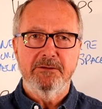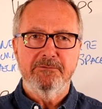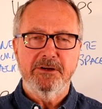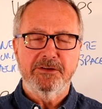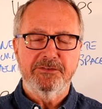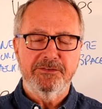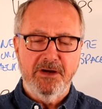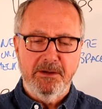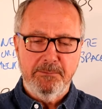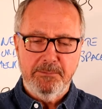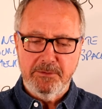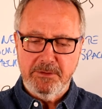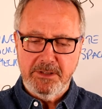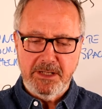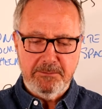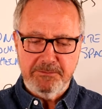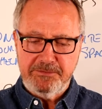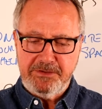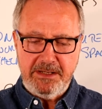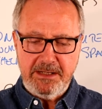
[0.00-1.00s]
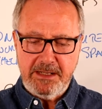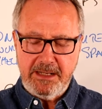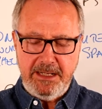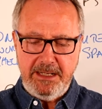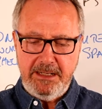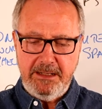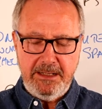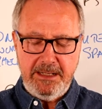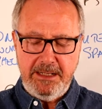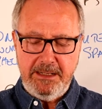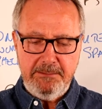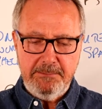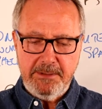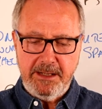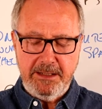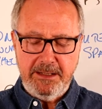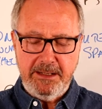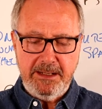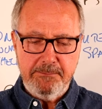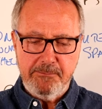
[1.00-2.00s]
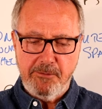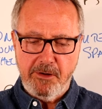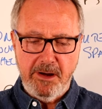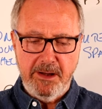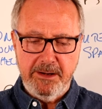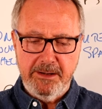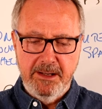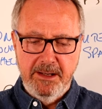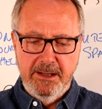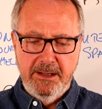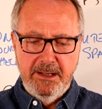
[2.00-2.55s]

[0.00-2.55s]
for example, and I was emailing Imran,